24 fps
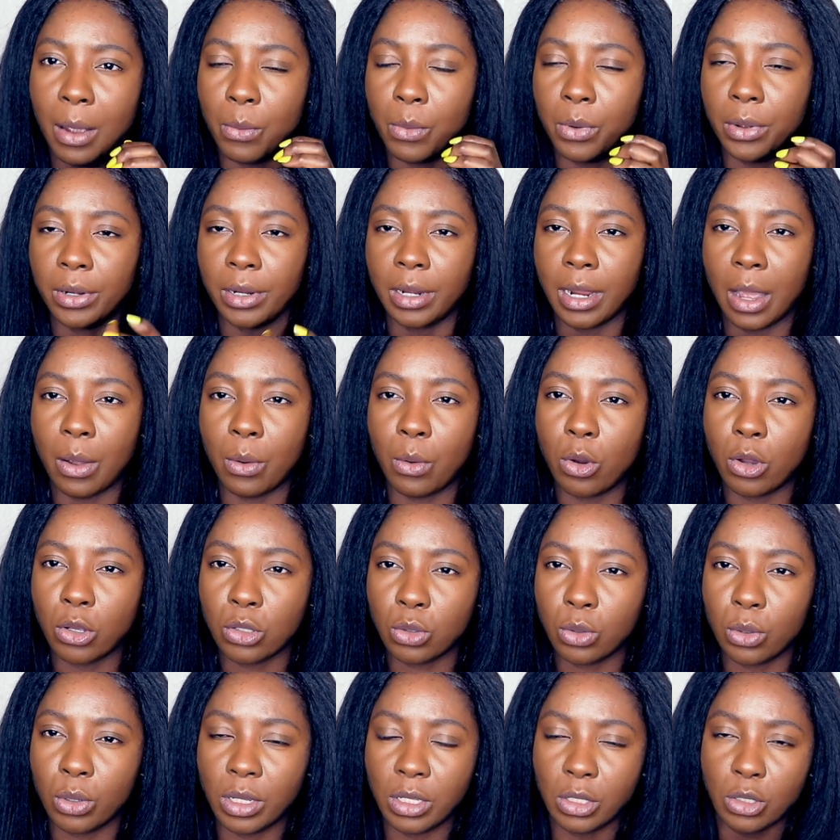will
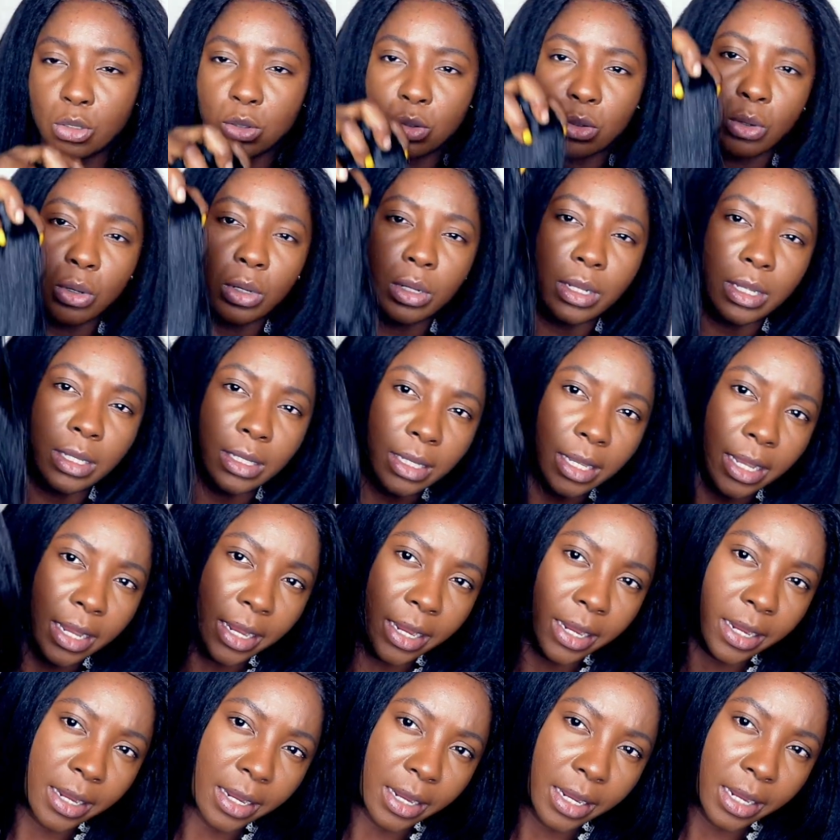also install this
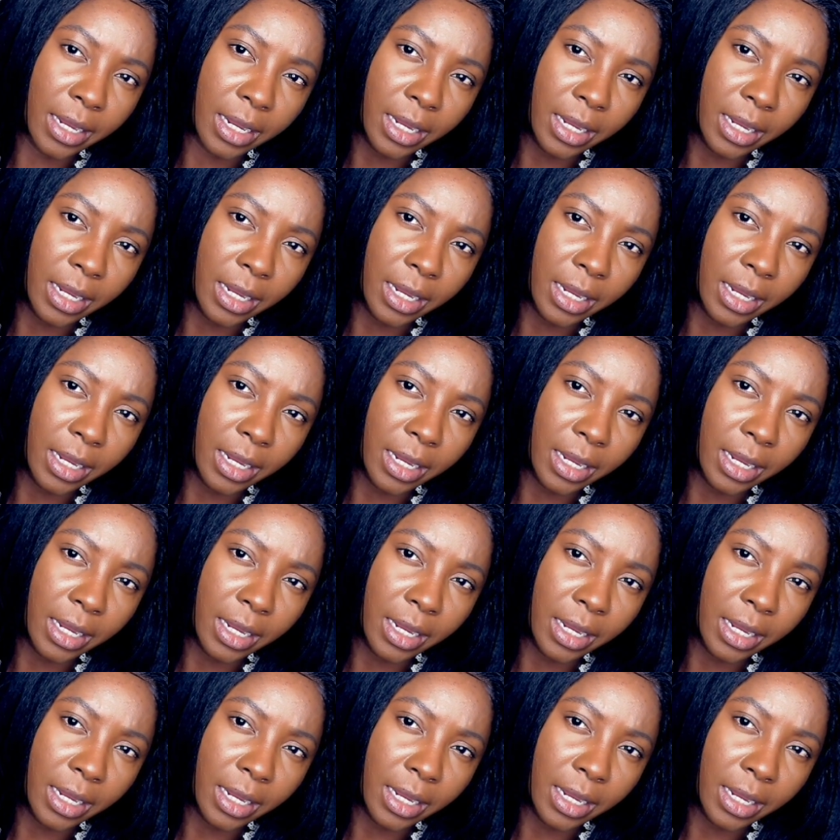hair